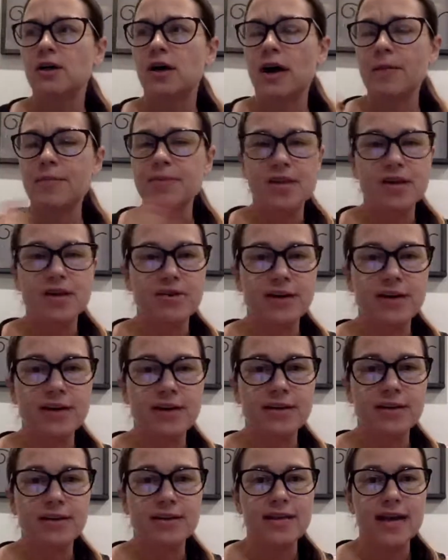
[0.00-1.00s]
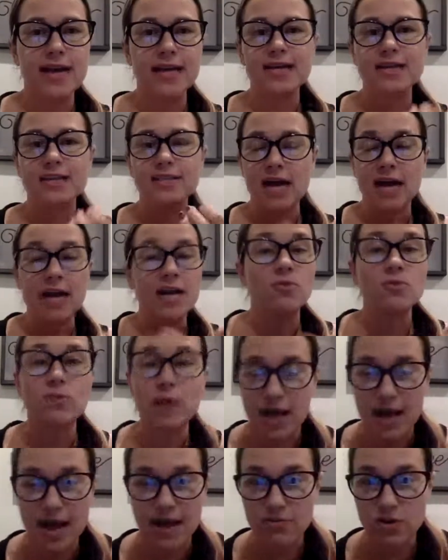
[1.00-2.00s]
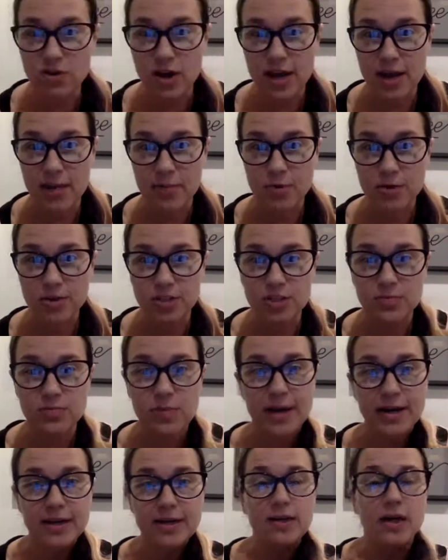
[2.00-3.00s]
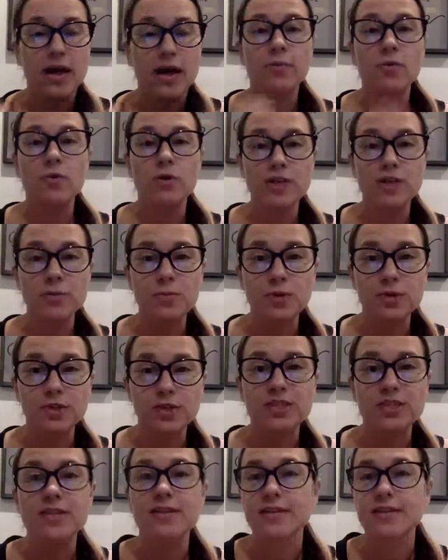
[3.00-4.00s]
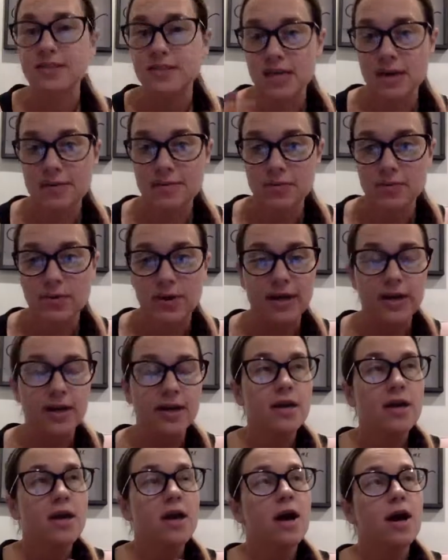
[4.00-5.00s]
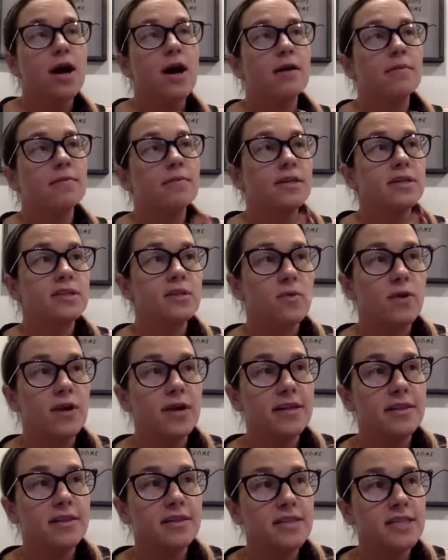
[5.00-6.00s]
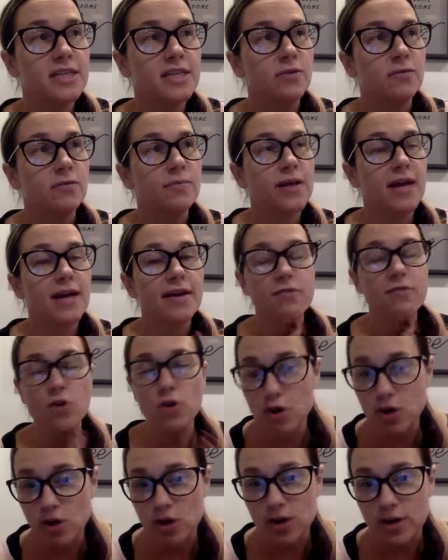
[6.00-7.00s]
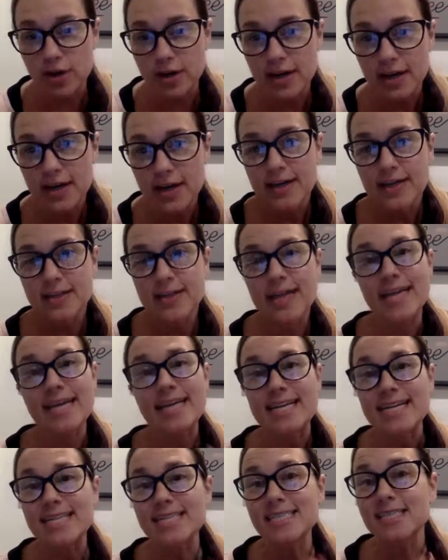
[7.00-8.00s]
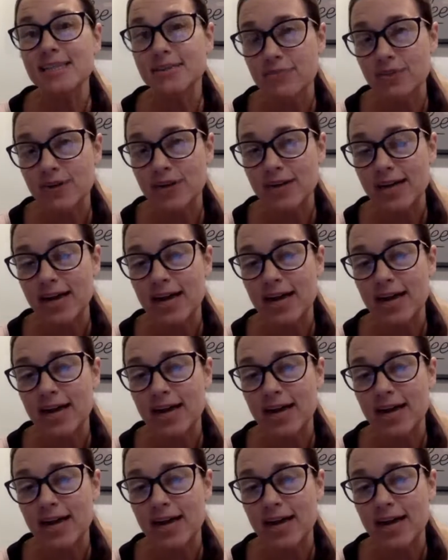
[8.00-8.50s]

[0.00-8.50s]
I'm hearing that I have not yet purchased mine. I'm going to purchase it this coming week because I want to get the deal. But I've heard that it is different.